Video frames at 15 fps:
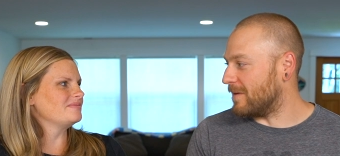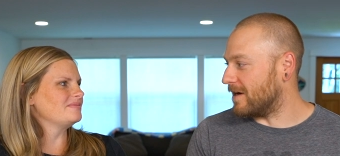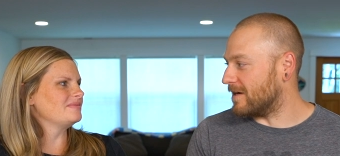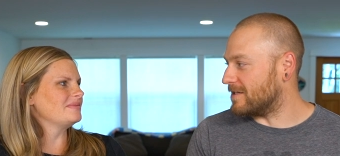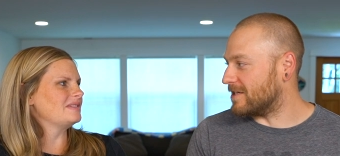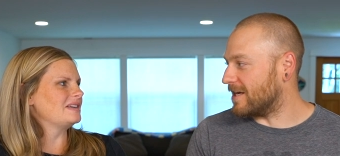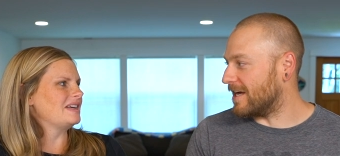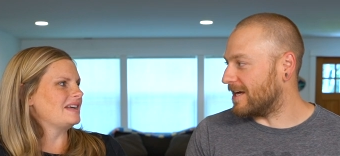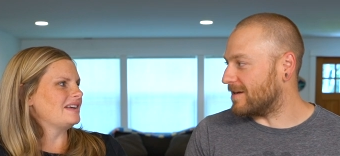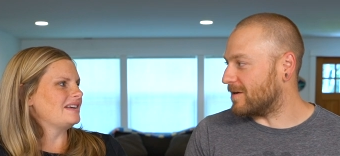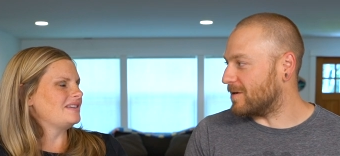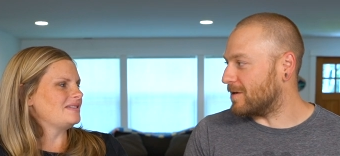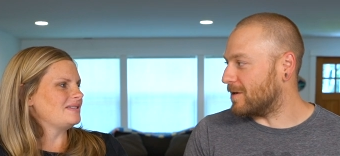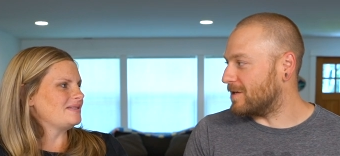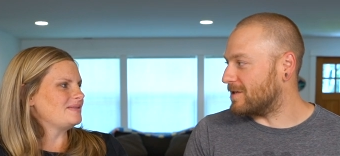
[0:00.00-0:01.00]
Speaker 1: marriage
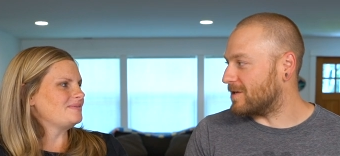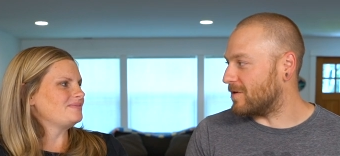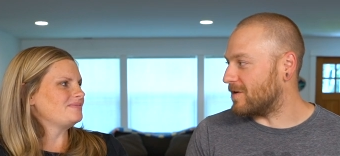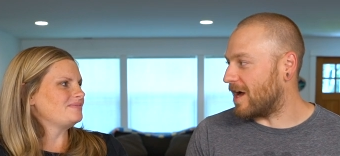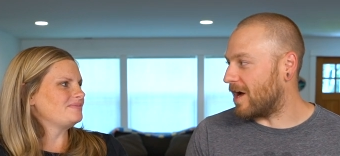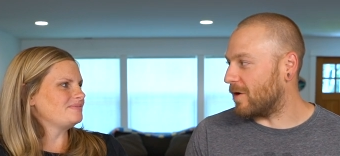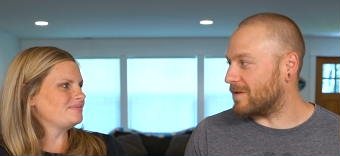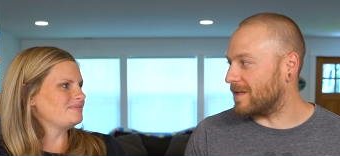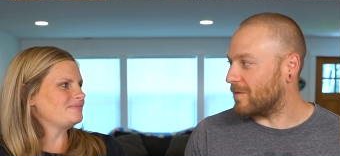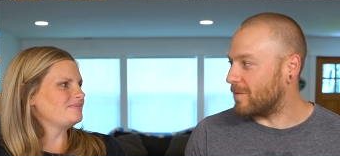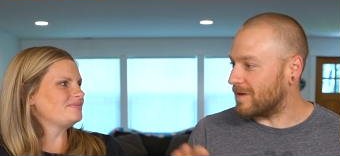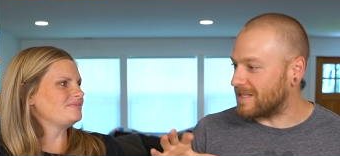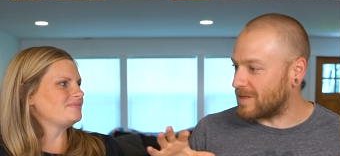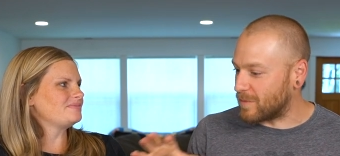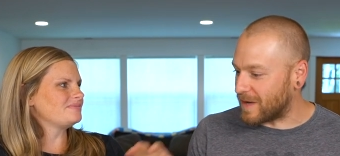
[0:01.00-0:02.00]
and so not
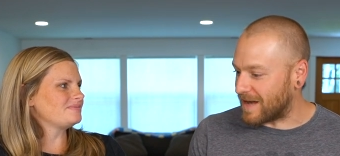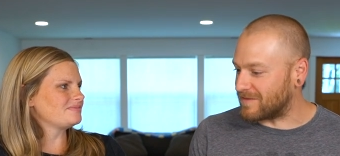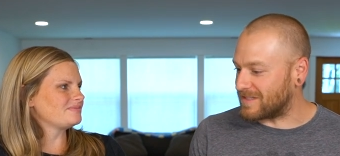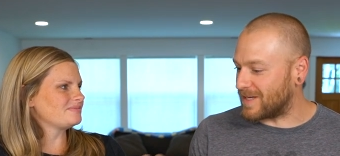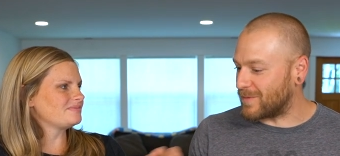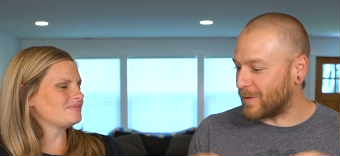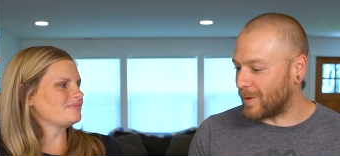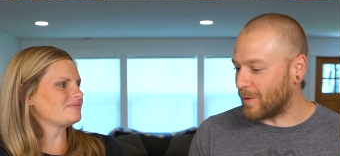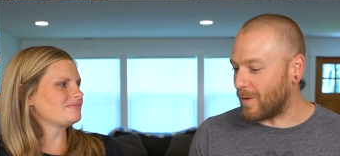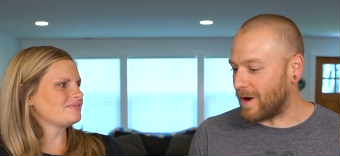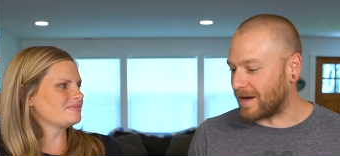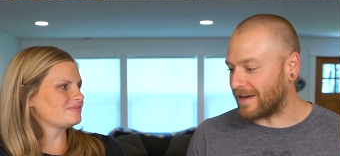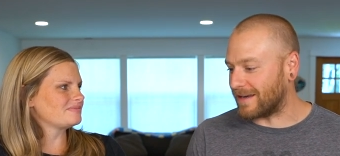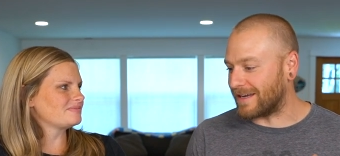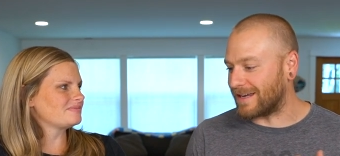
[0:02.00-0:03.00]
only did we have sin we were
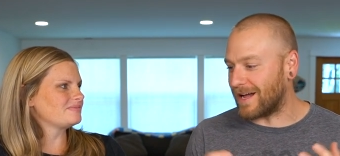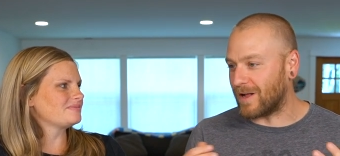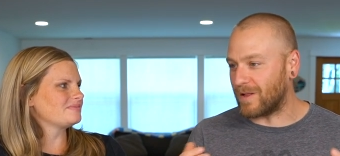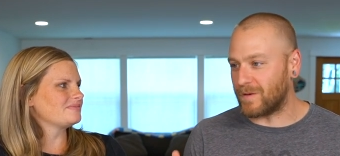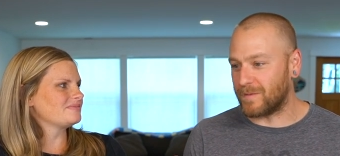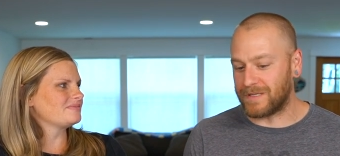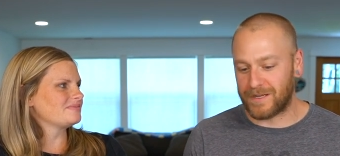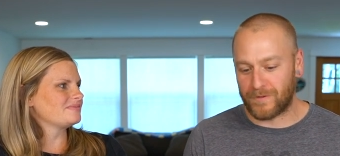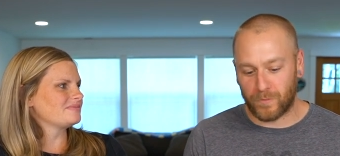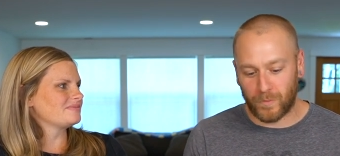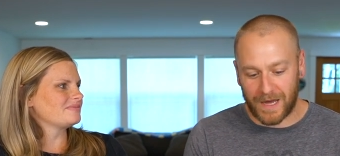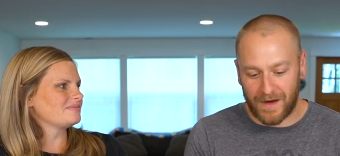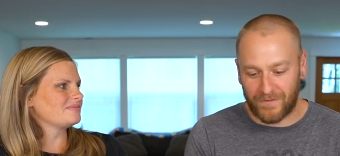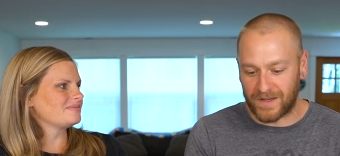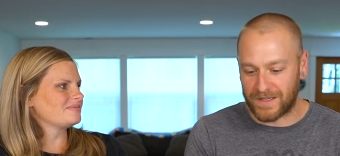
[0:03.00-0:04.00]
walking in not only did
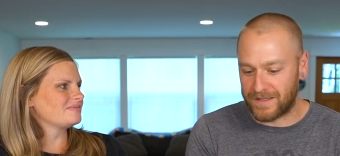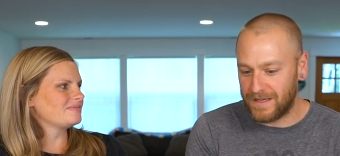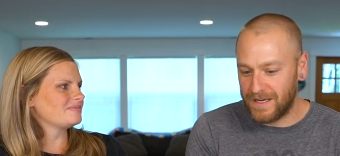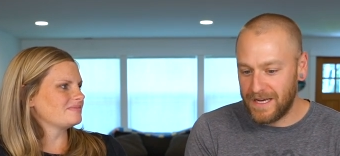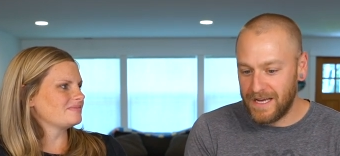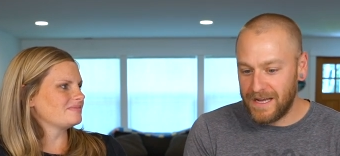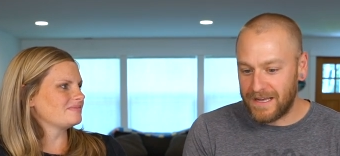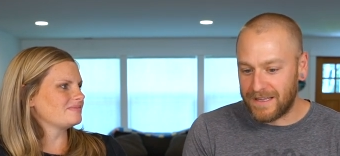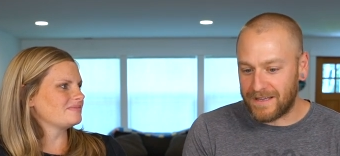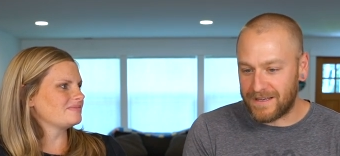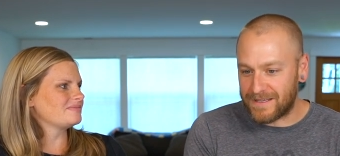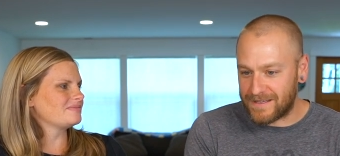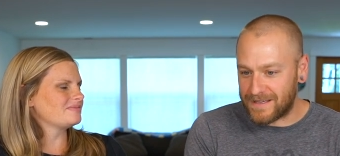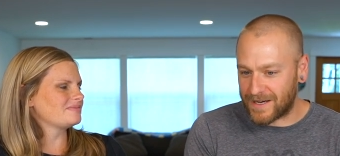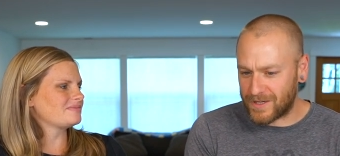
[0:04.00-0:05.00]
we have this
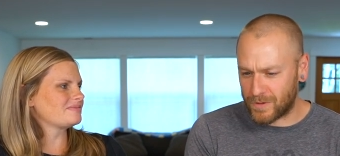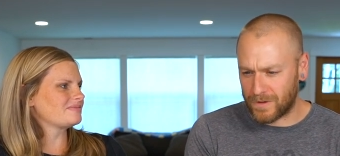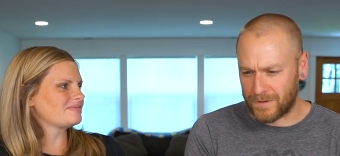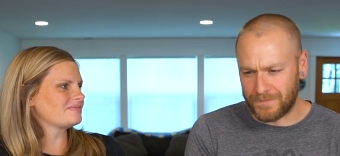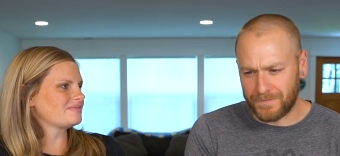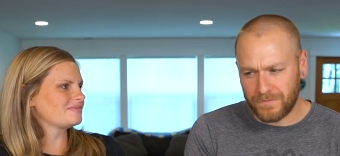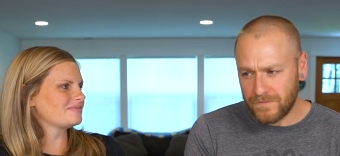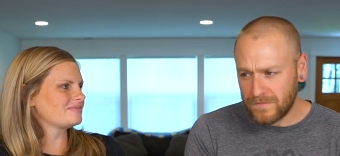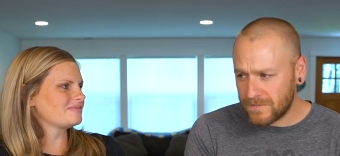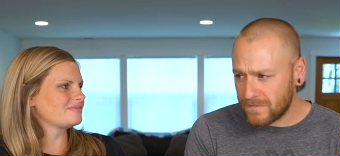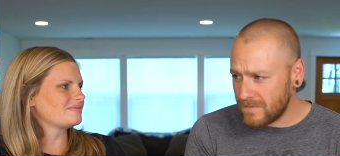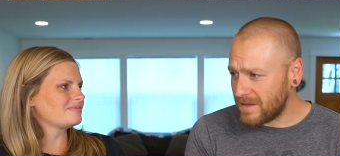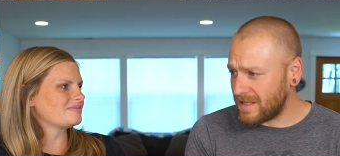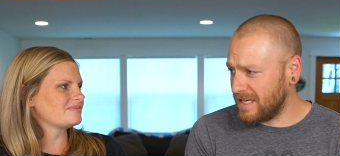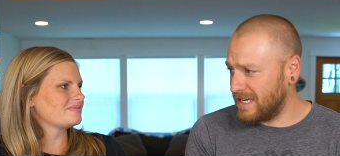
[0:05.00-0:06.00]
this sexual
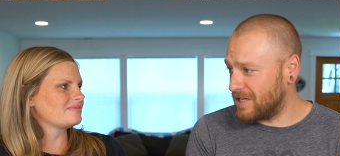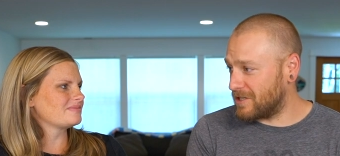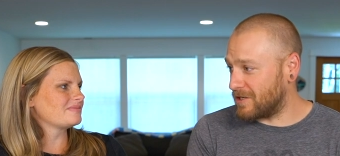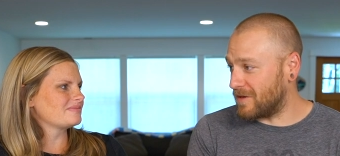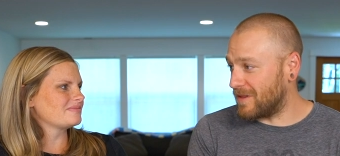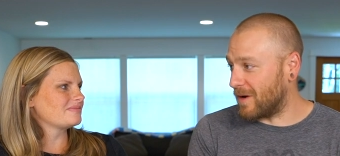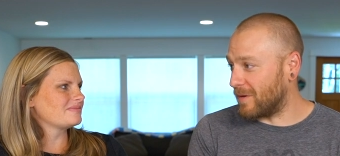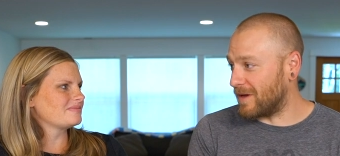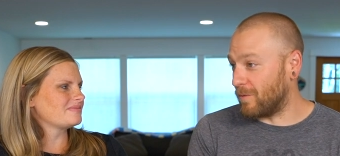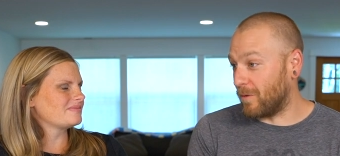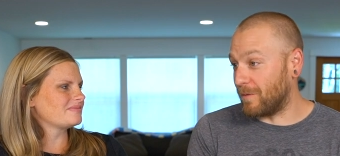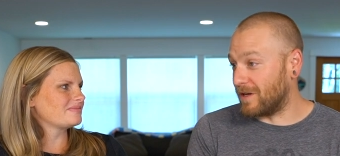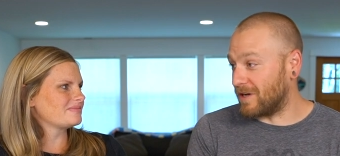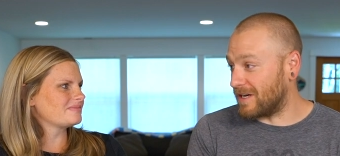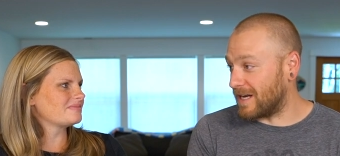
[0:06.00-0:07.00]
issue that we
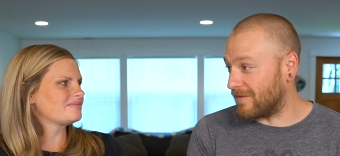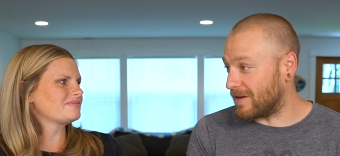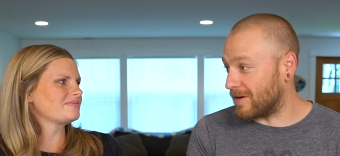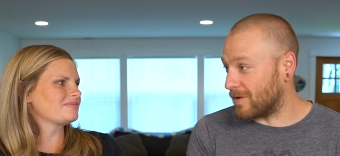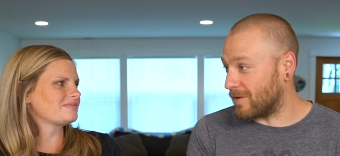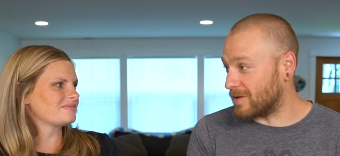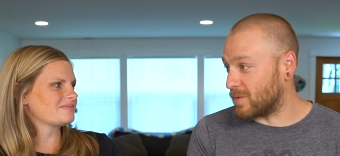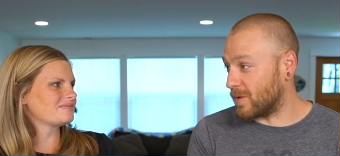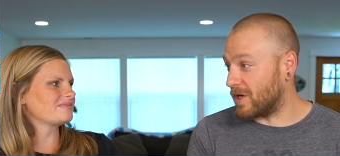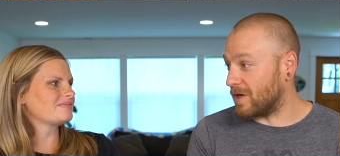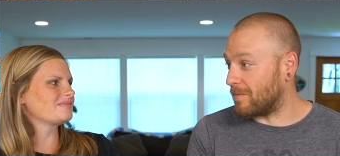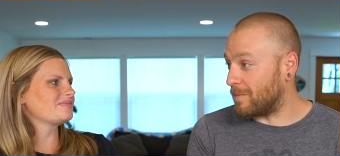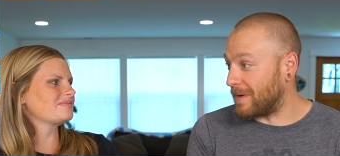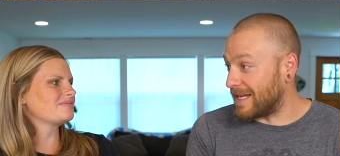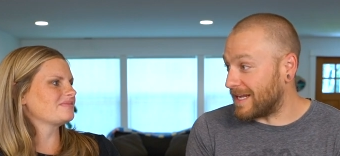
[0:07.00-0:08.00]
where we couldn't have intercourse we
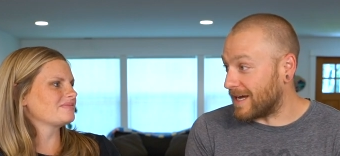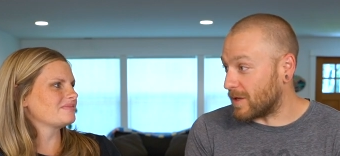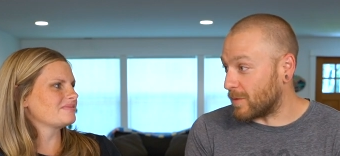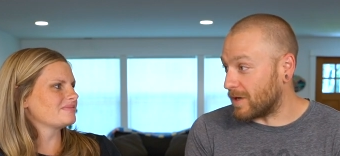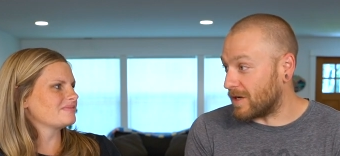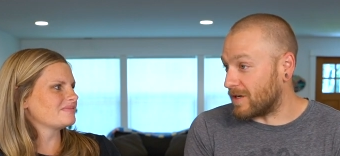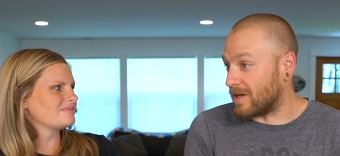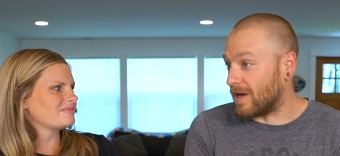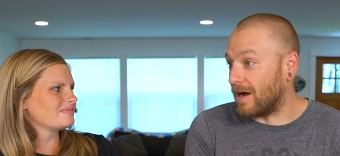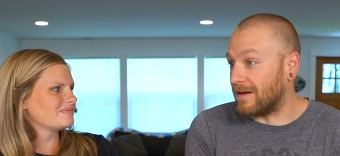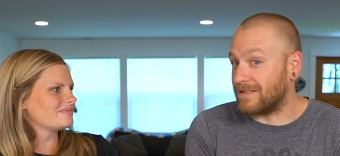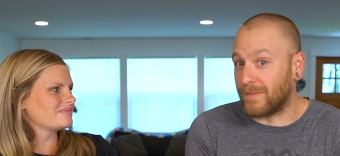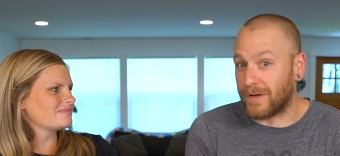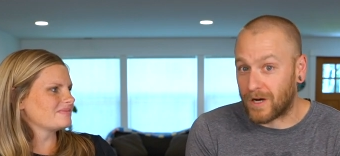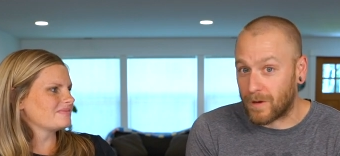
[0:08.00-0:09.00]
couldn't be together we couldn't
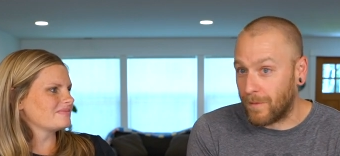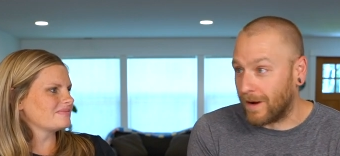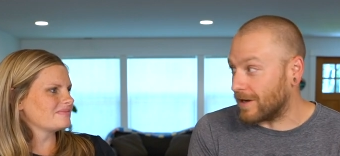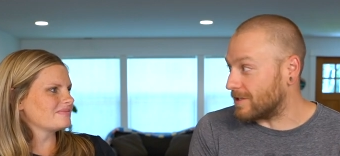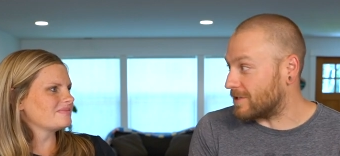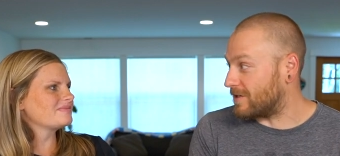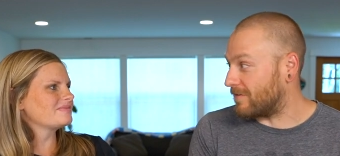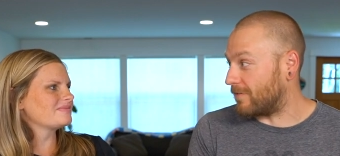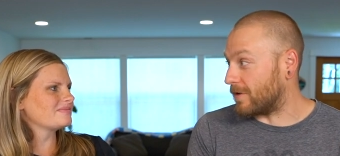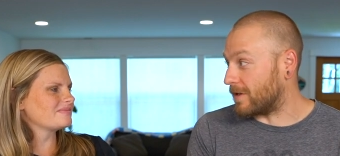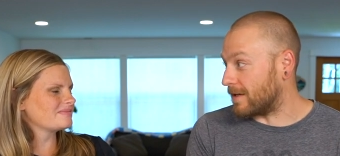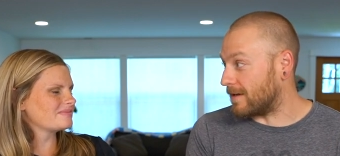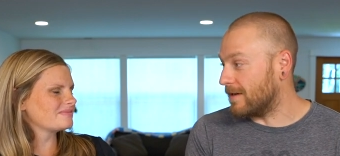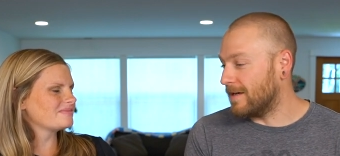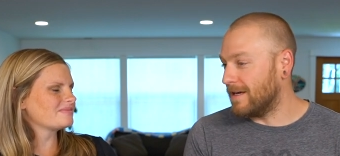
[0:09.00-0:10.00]
consummate our marriage
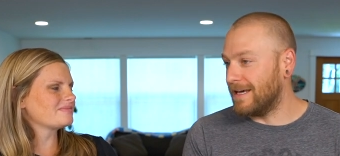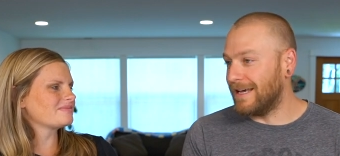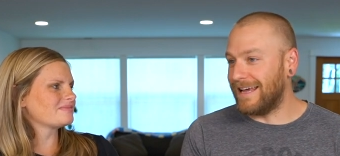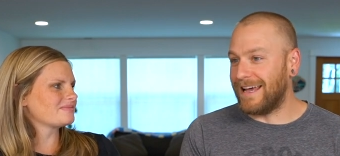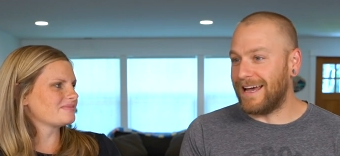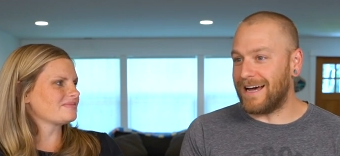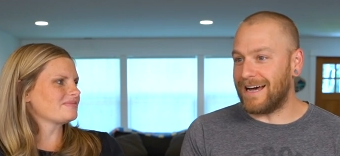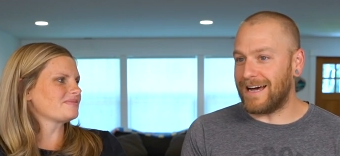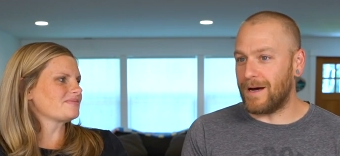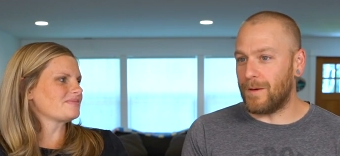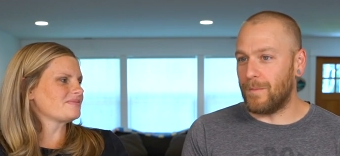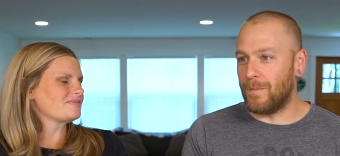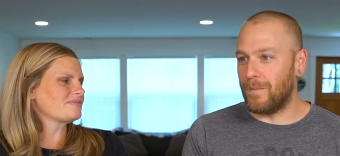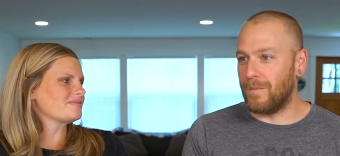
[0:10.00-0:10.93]
fully uh,